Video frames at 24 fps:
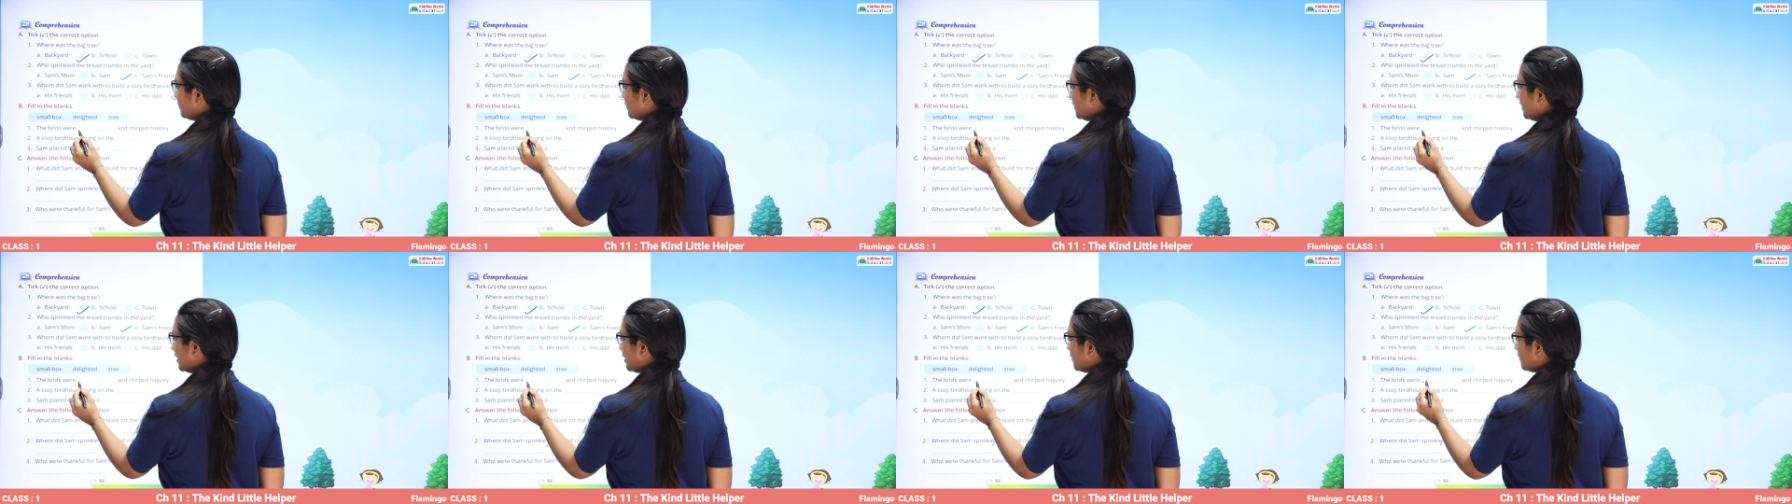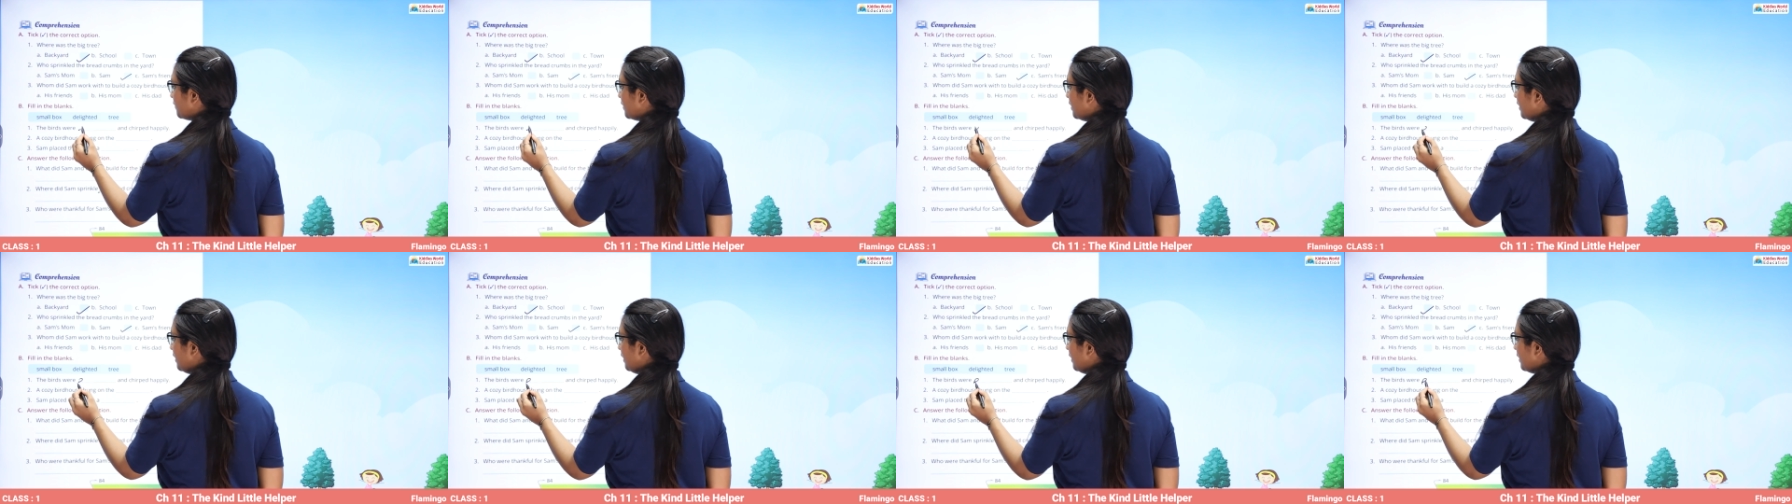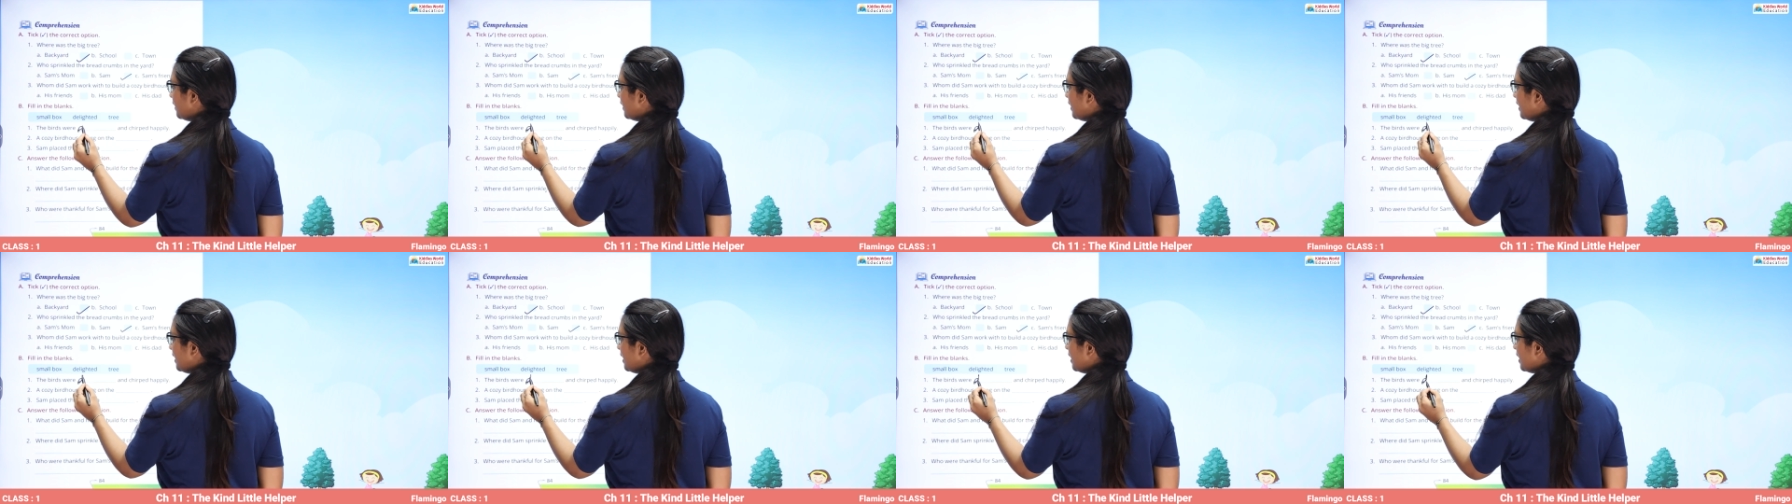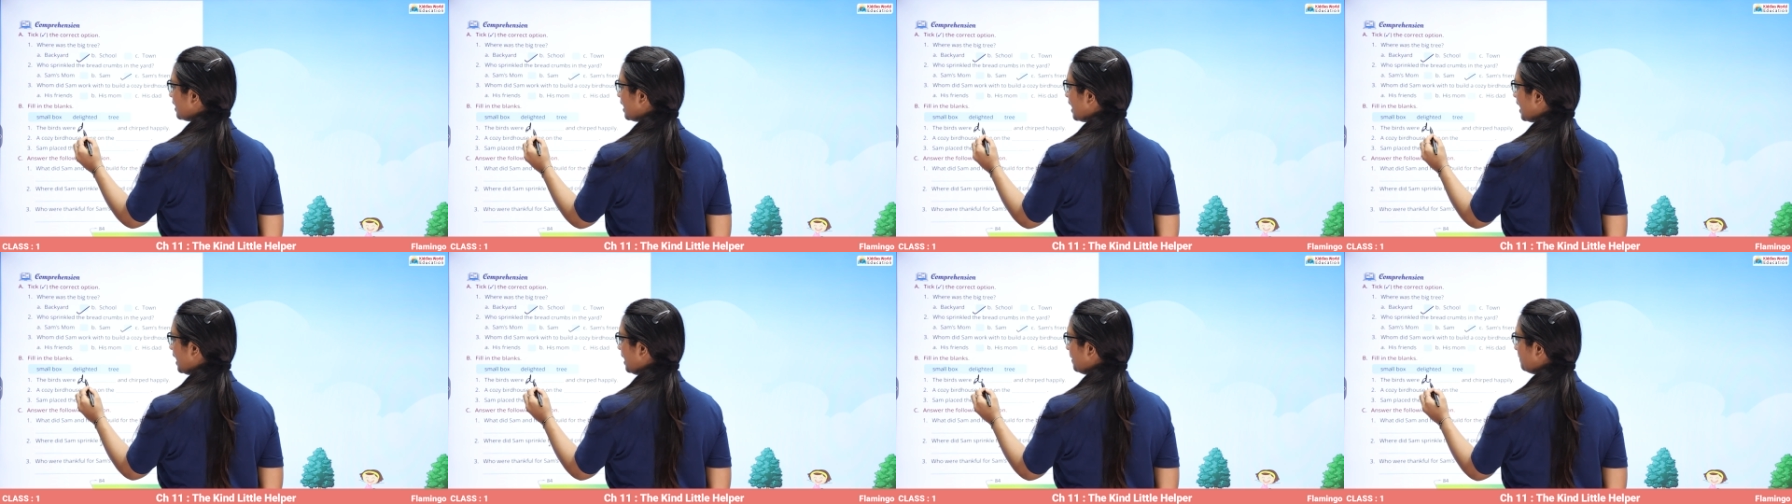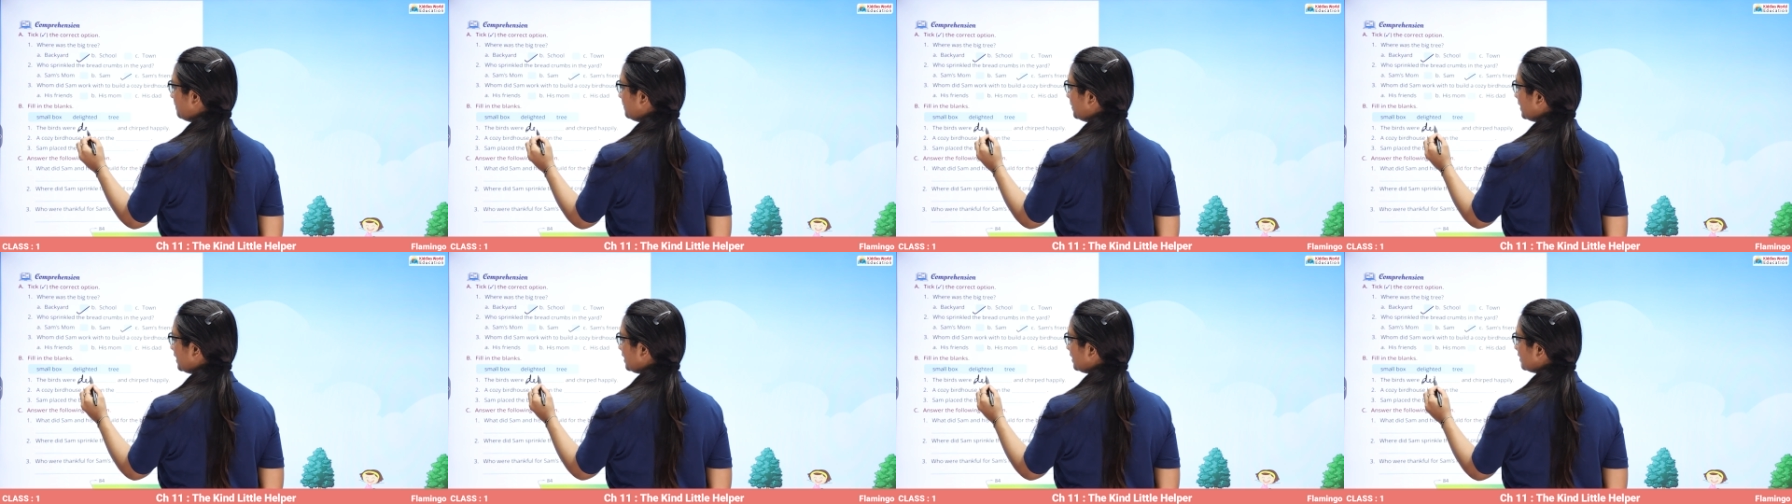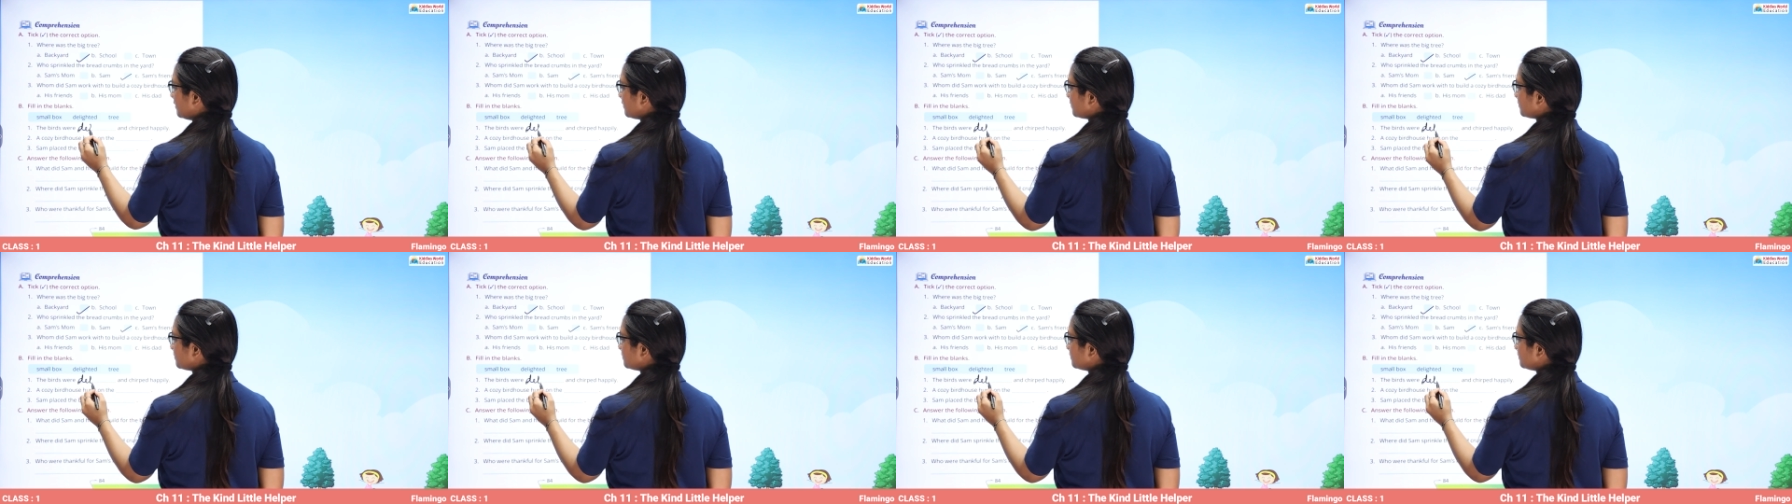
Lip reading: They were happy.